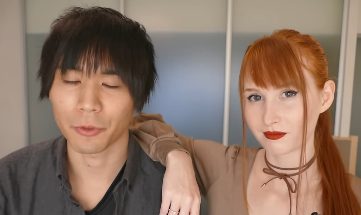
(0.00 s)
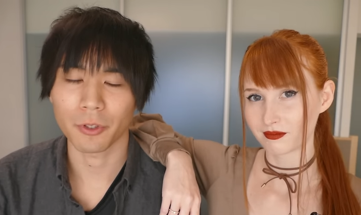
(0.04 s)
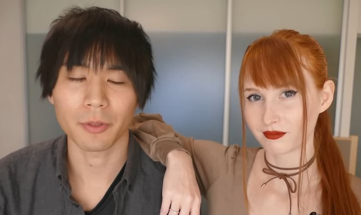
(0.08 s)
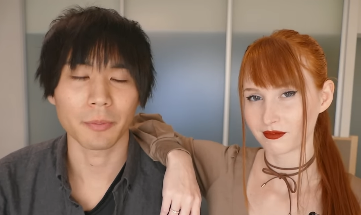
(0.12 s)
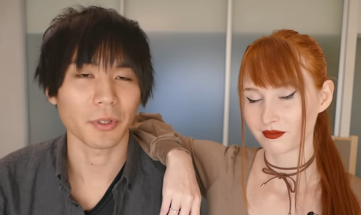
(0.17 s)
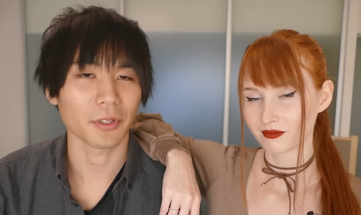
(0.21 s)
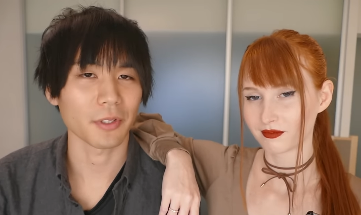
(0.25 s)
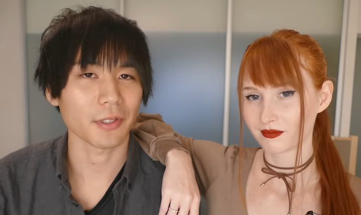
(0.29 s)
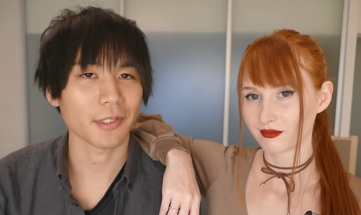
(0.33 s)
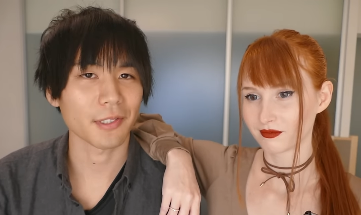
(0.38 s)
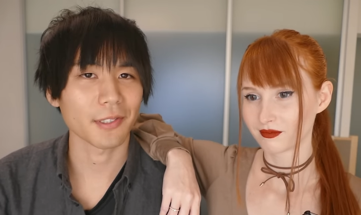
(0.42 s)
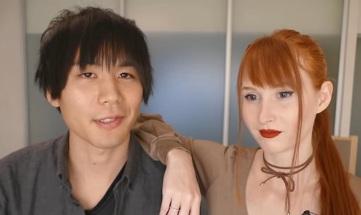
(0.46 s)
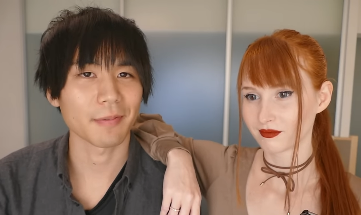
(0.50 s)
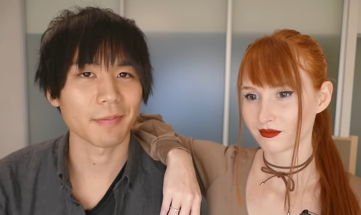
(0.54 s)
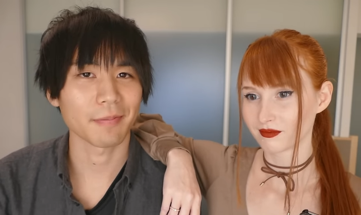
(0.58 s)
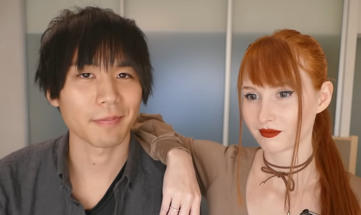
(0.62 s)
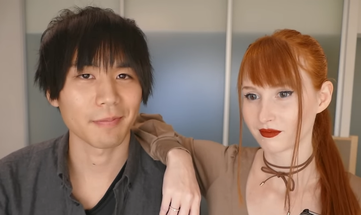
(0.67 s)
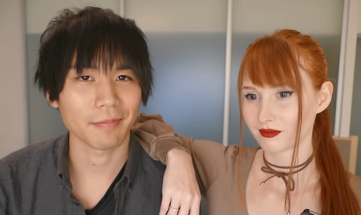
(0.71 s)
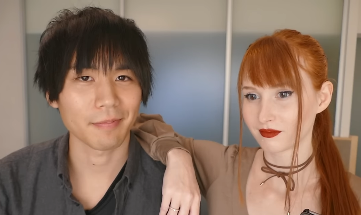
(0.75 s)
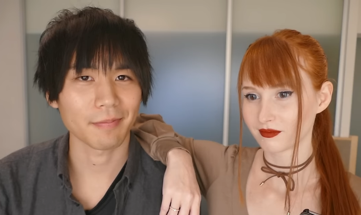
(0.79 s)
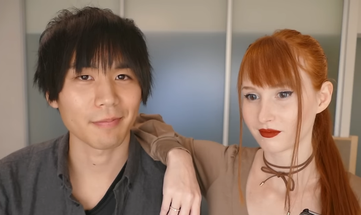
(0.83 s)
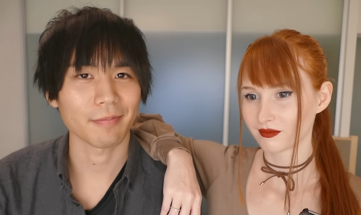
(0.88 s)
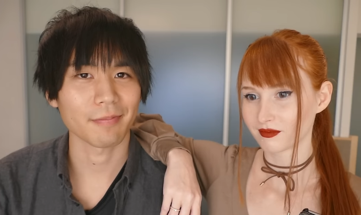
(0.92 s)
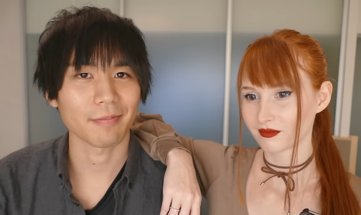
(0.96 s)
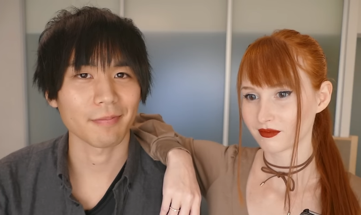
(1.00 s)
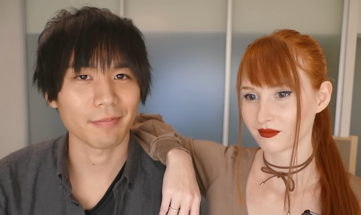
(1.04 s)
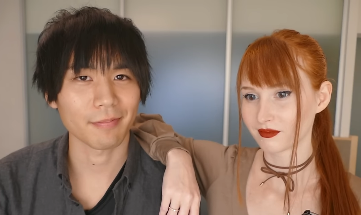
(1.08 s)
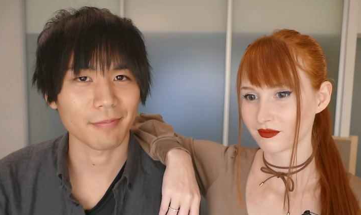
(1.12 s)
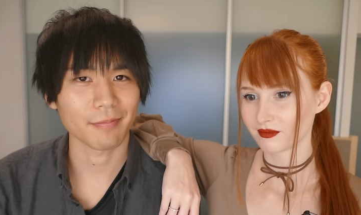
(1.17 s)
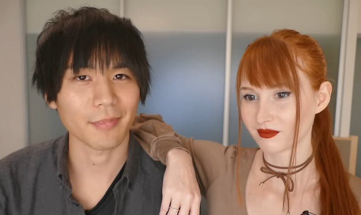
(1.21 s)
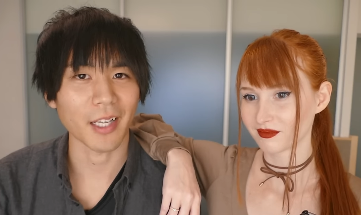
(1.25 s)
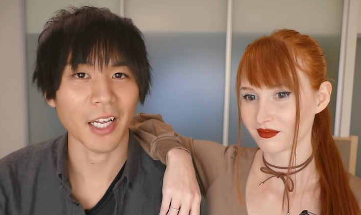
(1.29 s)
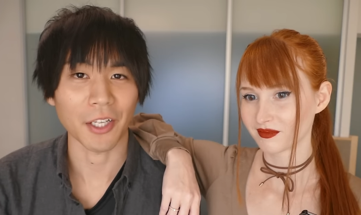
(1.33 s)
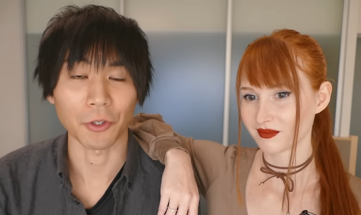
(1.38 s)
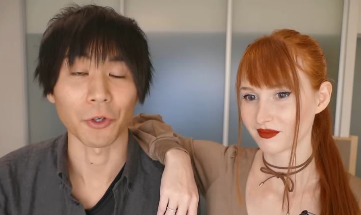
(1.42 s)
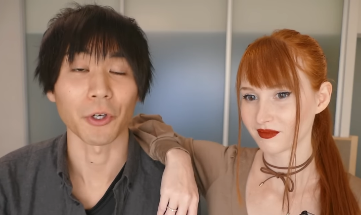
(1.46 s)
Speaker 1: rumors.
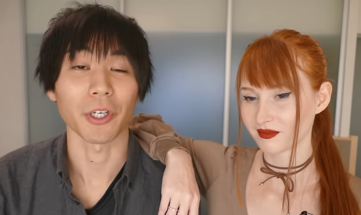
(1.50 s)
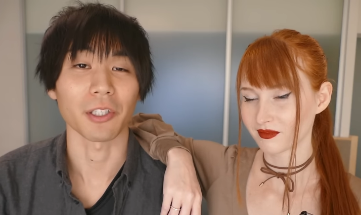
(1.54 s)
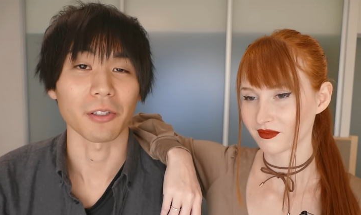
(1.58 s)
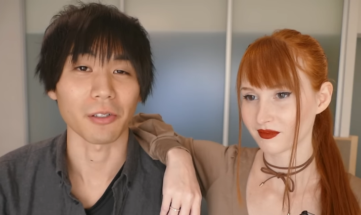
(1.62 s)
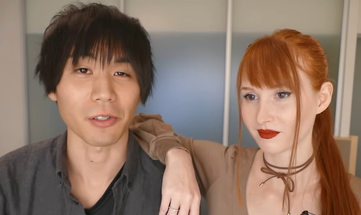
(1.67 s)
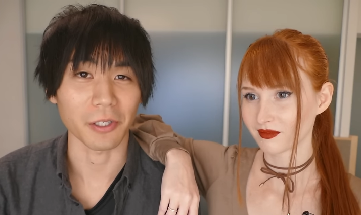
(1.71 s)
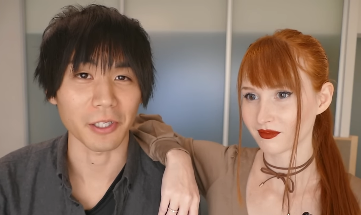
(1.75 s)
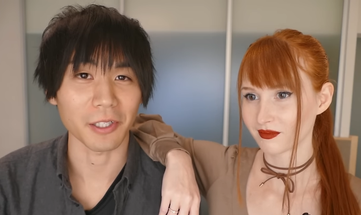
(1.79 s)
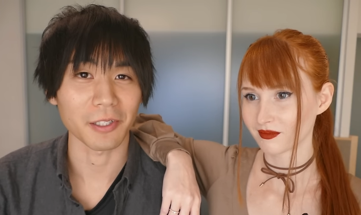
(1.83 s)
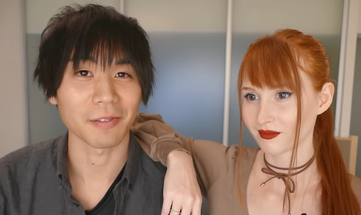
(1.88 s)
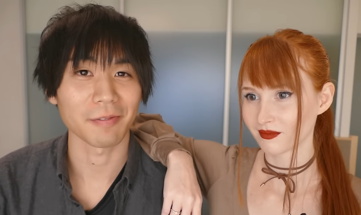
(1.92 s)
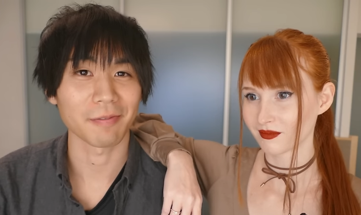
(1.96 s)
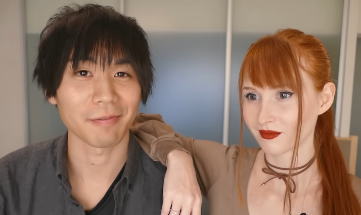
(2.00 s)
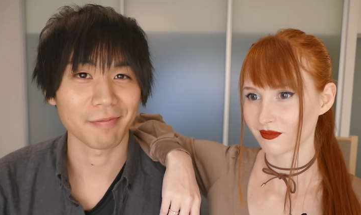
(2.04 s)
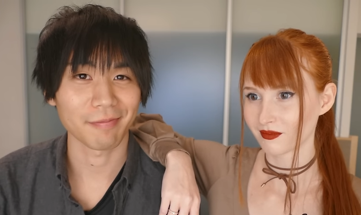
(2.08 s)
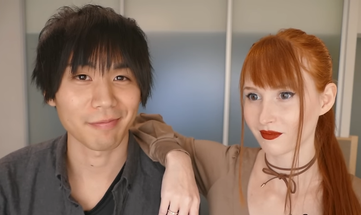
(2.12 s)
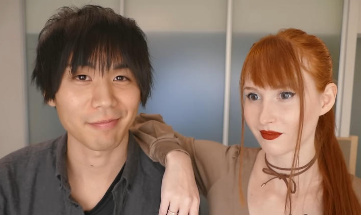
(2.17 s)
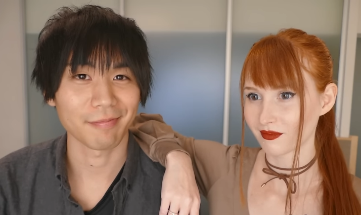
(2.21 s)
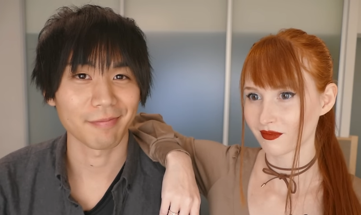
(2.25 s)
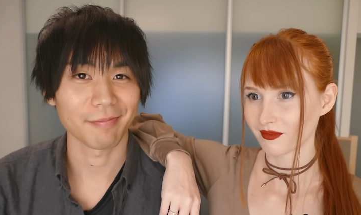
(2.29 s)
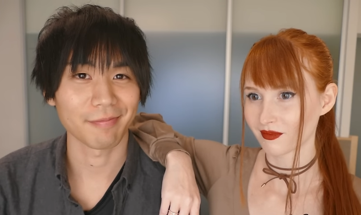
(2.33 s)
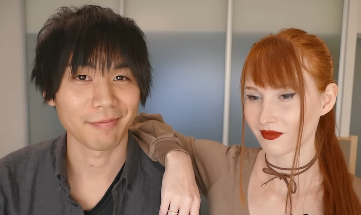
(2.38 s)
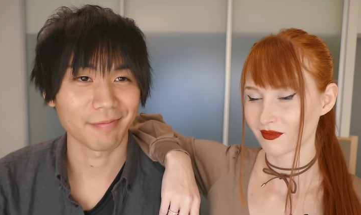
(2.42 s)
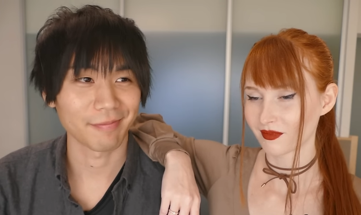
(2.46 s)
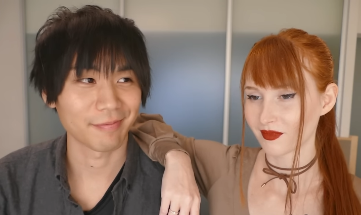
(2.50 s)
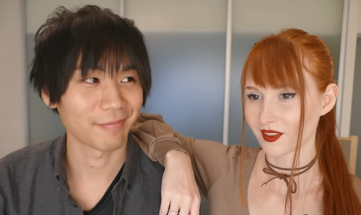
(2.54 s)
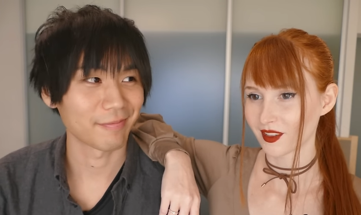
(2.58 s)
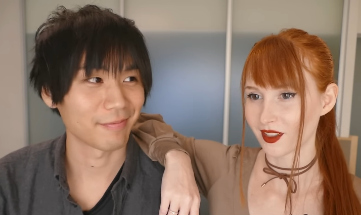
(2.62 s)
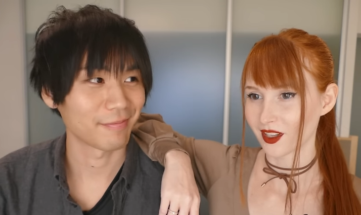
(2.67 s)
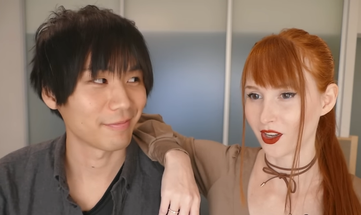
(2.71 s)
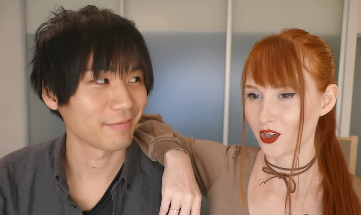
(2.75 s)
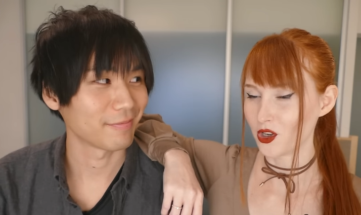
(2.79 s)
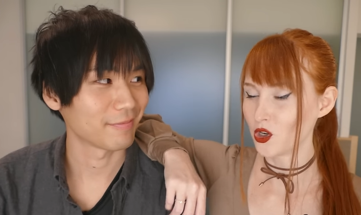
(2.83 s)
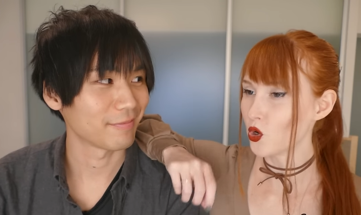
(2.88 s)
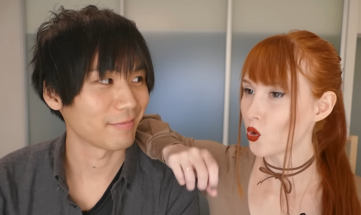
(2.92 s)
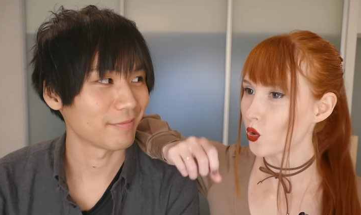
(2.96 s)
Annoyingly.
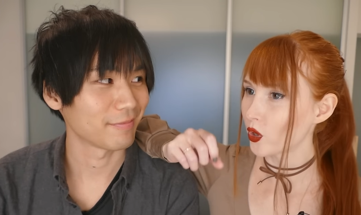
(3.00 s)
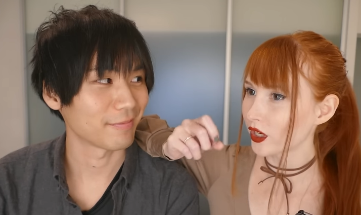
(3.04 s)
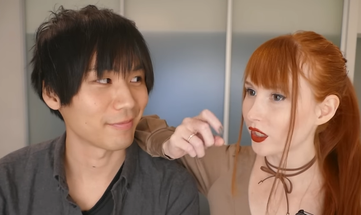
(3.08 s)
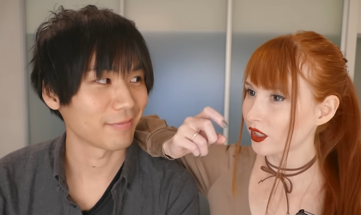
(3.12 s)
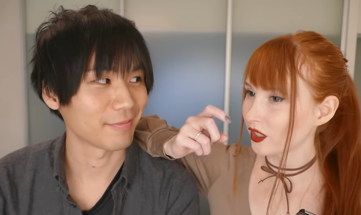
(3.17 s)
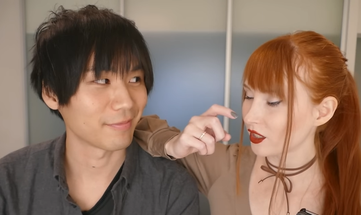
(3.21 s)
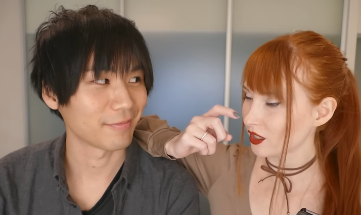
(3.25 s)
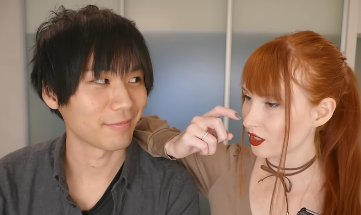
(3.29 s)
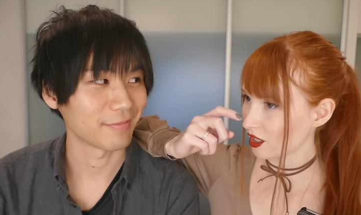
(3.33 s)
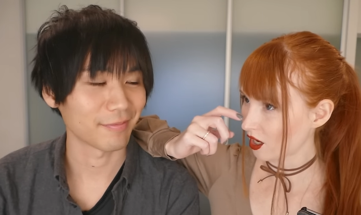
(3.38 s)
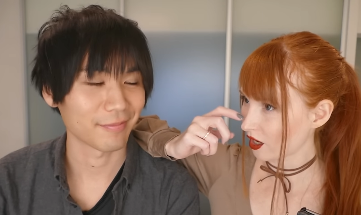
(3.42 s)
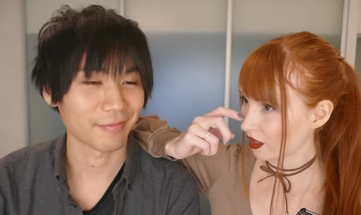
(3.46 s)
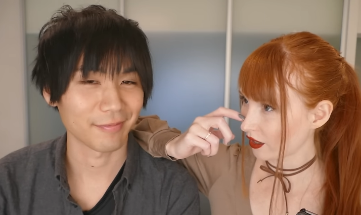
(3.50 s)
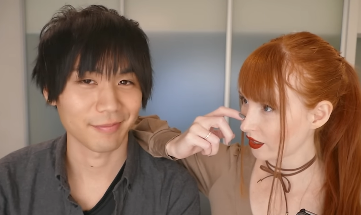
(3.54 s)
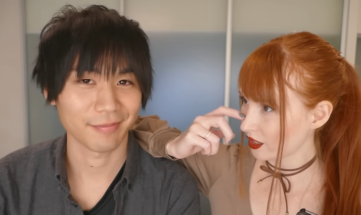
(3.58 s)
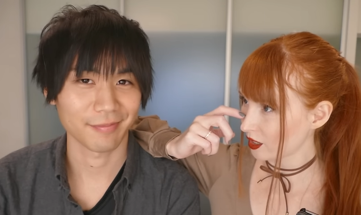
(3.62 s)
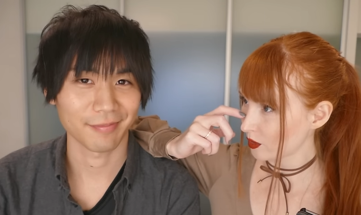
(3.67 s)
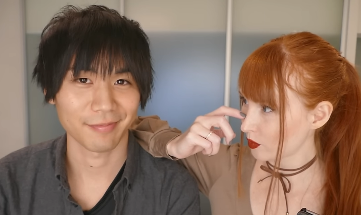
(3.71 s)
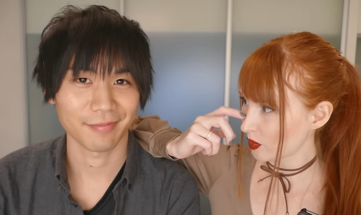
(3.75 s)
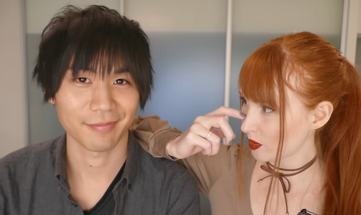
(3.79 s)
Speaker 2: Annoyingly talking to